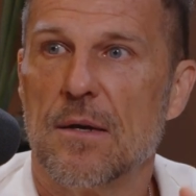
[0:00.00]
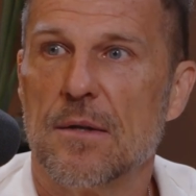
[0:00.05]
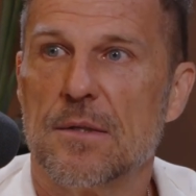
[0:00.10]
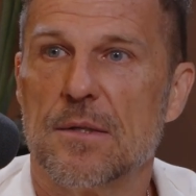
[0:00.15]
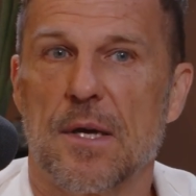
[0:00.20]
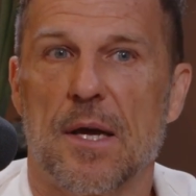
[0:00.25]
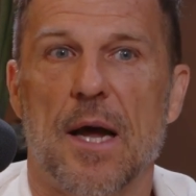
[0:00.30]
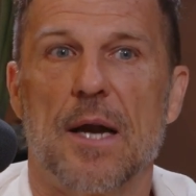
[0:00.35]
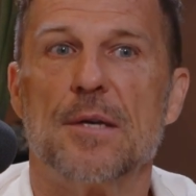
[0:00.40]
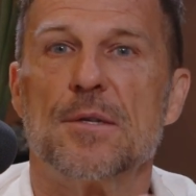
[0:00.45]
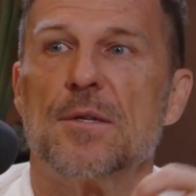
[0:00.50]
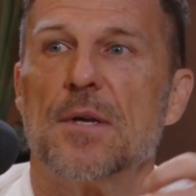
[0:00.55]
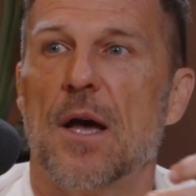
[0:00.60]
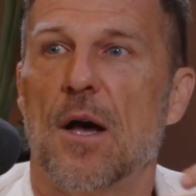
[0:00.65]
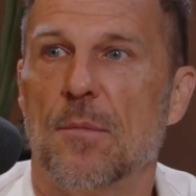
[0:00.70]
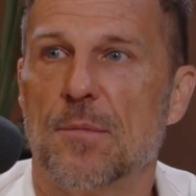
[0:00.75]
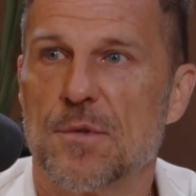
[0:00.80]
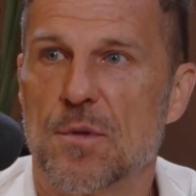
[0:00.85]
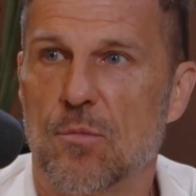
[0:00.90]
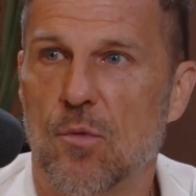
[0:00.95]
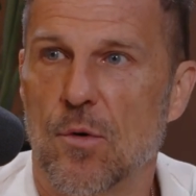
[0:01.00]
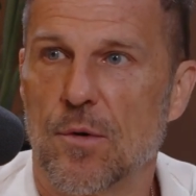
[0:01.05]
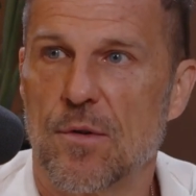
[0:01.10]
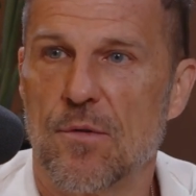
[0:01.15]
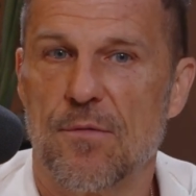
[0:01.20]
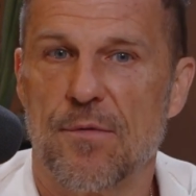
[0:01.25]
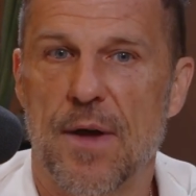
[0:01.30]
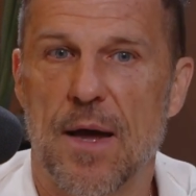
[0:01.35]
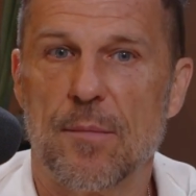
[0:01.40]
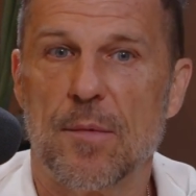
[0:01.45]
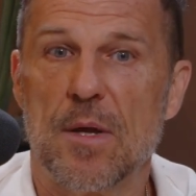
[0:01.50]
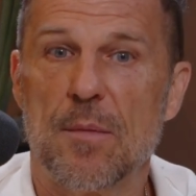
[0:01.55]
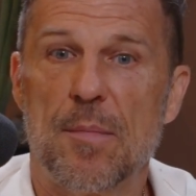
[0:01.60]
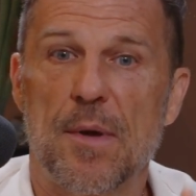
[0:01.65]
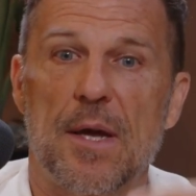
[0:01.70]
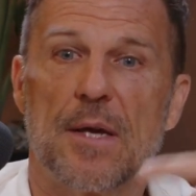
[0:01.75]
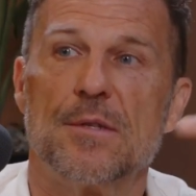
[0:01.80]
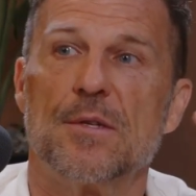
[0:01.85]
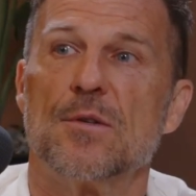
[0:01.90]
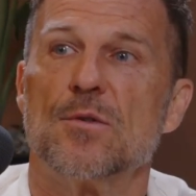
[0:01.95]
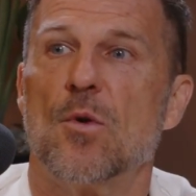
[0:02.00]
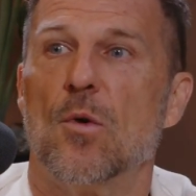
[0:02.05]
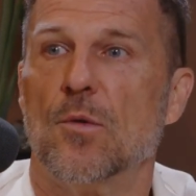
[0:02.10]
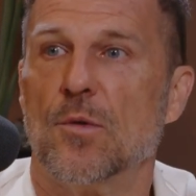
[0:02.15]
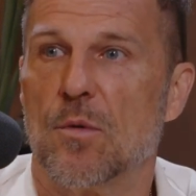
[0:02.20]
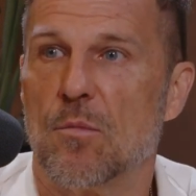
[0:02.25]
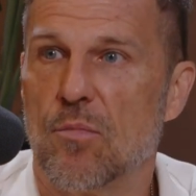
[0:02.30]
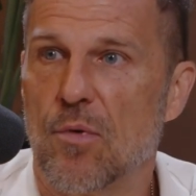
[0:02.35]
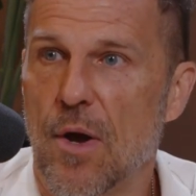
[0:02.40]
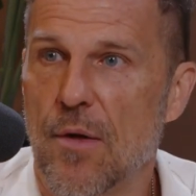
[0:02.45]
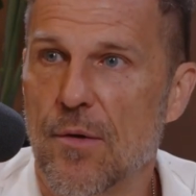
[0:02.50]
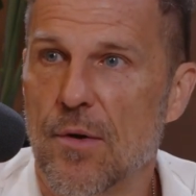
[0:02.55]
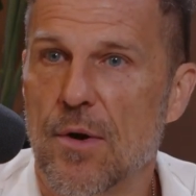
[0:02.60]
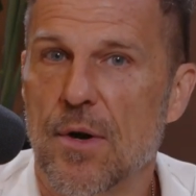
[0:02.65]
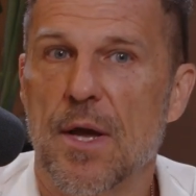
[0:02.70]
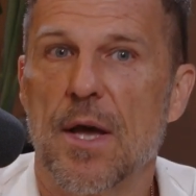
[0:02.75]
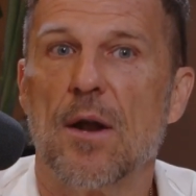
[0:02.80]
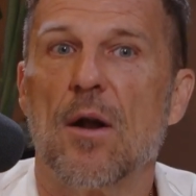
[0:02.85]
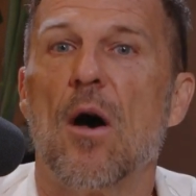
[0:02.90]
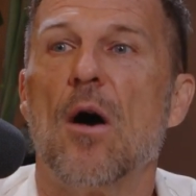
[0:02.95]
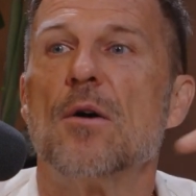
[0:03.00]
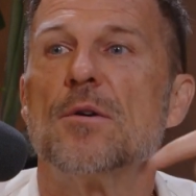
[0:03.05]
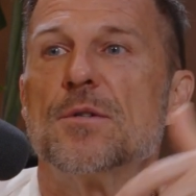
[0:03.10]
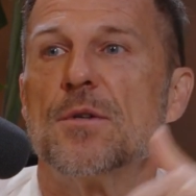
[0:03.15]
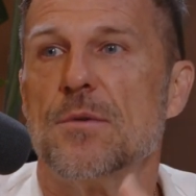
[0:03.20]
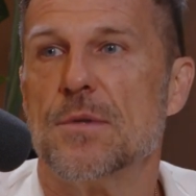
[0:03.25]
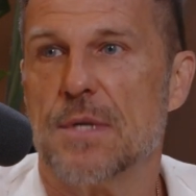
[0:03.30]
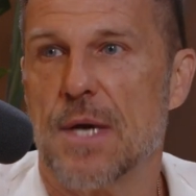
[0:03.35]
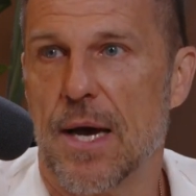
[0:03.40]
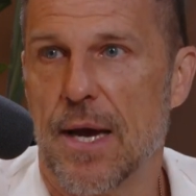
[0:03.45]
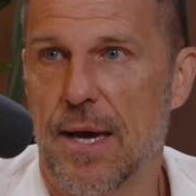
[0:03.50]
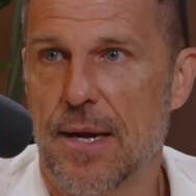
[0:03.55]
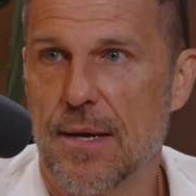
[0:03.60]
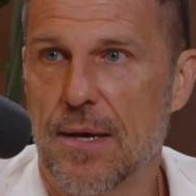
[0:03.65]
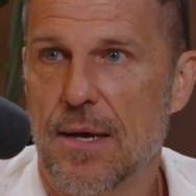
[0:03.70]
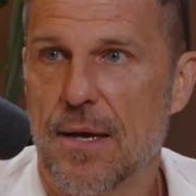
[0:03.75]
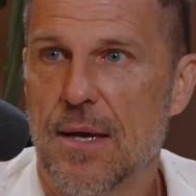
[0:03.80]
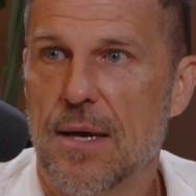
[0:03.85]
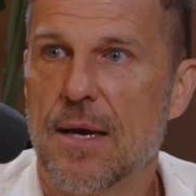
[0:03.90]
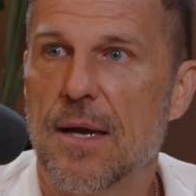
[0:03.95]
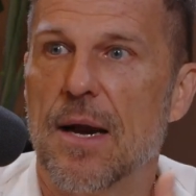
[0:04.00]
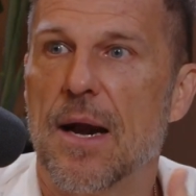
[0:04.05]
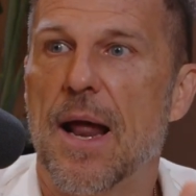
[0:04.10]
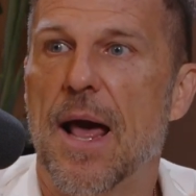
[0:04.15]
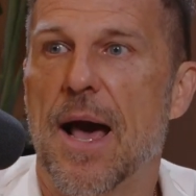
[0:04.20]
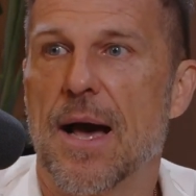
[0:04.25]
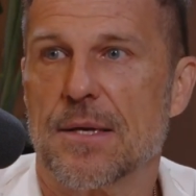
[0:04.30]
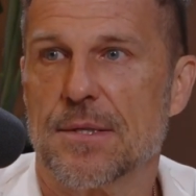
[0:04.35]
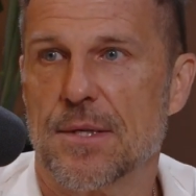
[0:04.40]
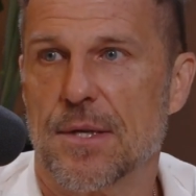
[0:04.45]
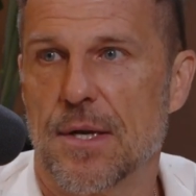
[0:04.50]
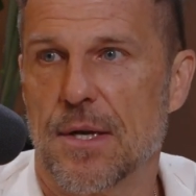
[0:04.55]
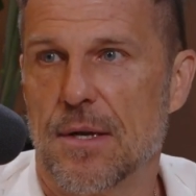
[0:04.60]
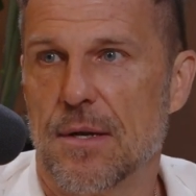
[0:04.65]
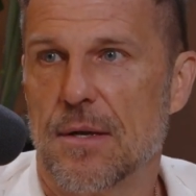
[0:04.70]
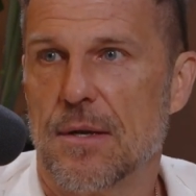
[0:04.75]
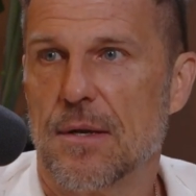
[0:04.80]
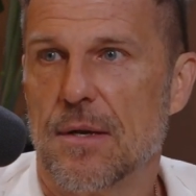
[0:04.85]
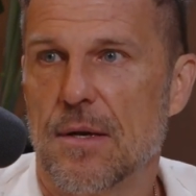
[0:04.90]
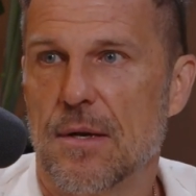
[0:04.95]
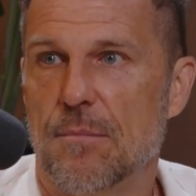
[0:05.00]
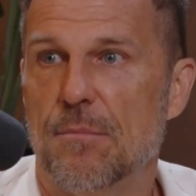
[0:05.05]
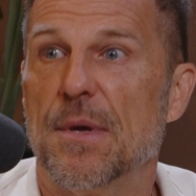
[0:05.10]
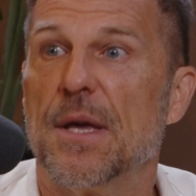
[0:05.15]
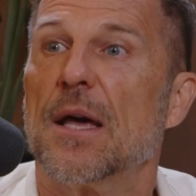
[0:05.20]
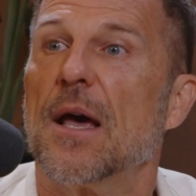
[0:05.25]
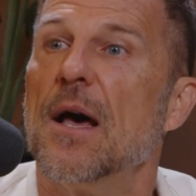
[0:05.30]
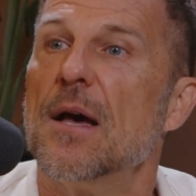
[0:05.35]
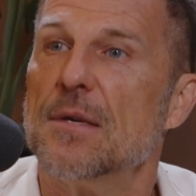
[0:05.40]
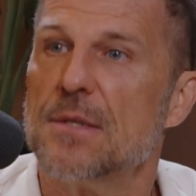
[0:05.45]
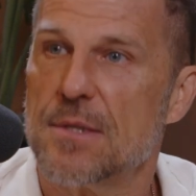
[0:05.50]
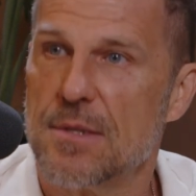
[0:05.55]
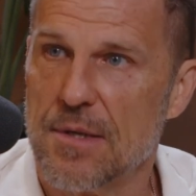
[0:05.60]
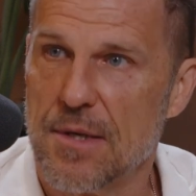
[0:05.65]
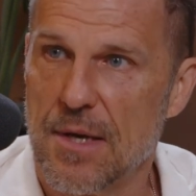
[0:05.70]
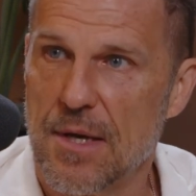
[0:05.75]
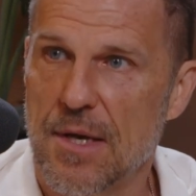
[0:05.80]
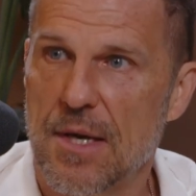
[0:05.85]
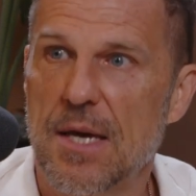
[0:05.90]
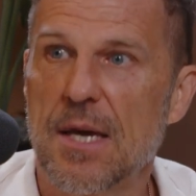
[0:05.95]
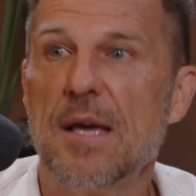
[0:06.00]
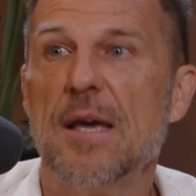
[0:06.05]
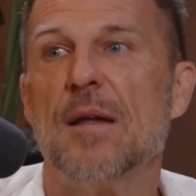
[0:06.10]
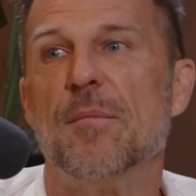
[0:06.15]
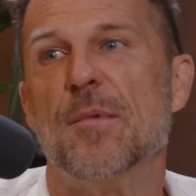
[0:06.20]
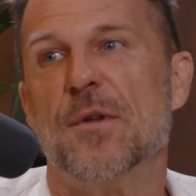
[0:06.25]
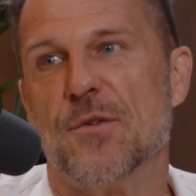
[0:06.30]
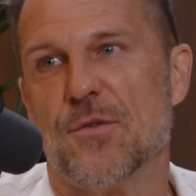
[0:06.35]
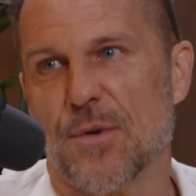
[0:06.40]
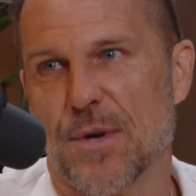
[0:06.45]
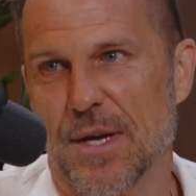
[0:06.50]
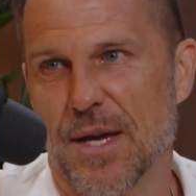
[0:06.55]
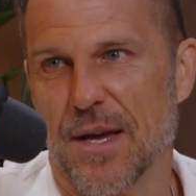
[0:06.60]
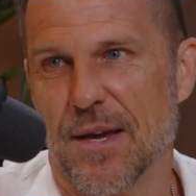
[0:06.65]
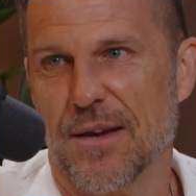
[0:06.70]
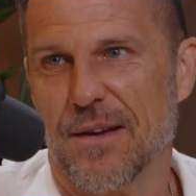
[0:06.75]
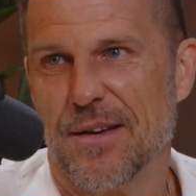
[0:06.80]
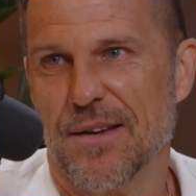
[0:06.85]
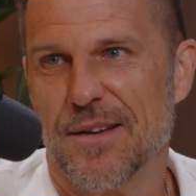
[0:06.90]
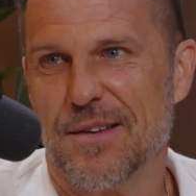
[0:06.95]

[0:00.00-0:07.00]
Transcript: to kind of help support the family because his older brother had also died in an accident because he had been drinking.